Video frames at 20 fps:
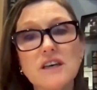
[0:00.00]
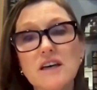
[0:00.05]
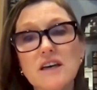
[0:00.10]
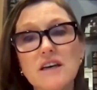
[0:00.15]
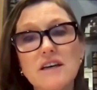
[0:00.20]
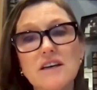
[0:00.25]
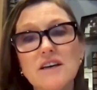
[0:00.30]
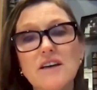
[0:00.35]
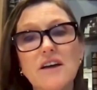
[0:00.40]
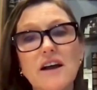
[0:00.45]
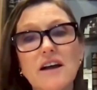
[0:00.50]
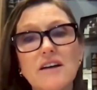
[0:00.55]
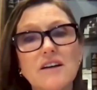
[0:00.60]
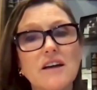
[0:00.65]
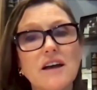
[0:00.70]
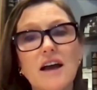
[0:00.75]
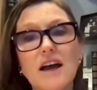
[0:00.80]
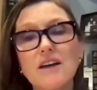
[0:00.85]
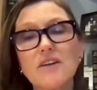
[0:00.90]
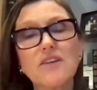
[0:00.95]

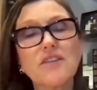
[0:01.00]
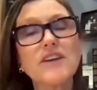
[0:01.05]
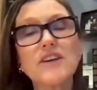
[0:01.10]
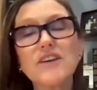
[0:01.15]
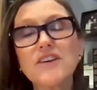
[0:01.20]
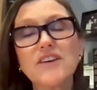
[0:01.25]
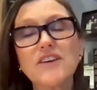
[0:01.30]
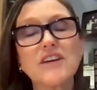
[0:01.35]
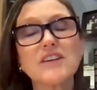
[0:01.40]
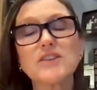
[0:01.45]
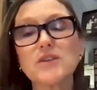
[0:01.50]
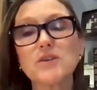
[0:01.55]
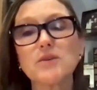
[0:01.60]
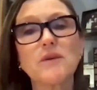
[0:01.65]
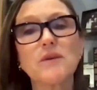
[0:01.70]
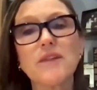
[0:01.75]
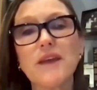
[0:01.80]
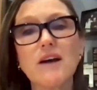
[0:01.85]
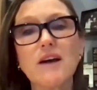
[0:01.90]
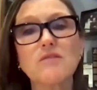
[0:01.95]
I don't think you can do
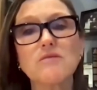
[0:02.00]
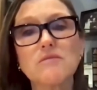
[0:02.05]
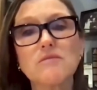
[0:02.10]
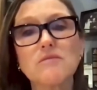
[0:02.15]
it without